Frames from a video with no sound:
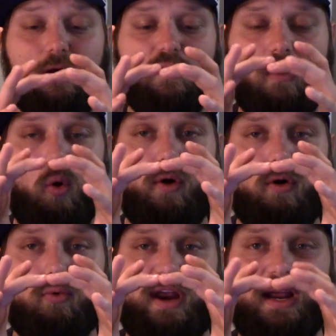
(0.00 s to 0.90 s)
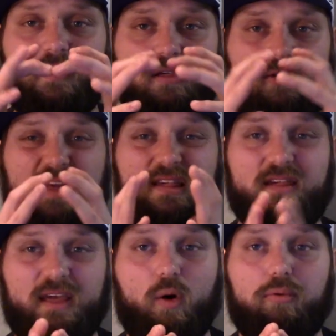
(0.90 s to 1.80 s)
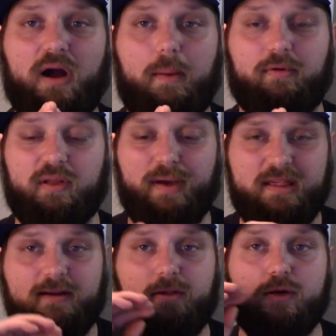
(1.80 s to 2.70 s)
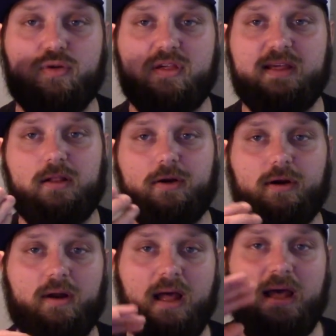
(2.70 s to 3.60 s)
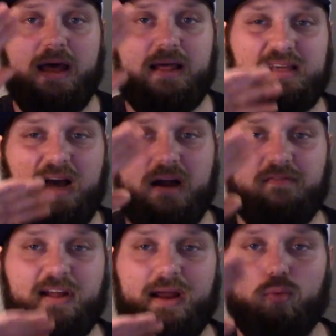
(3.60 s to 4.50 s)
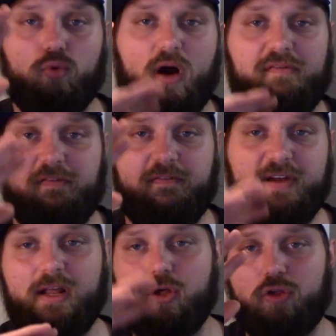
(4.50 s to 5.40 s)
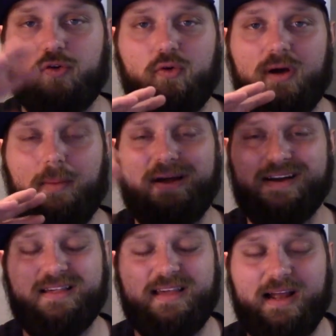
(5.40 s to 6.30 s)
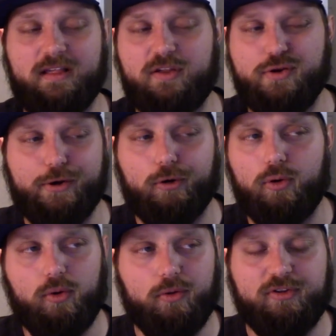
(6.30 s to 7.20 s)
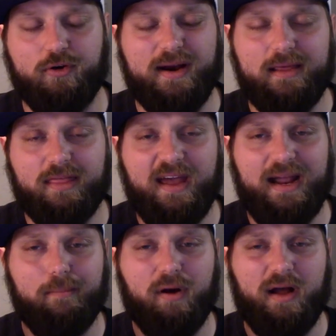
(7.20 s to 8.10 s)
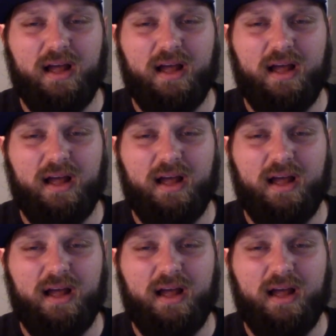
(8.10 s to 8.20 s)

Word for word: those oil rings so they seal properly. Basically, your cylinder has kind of like a rough finish to it. I'm not gonna say it's knurled or anything, but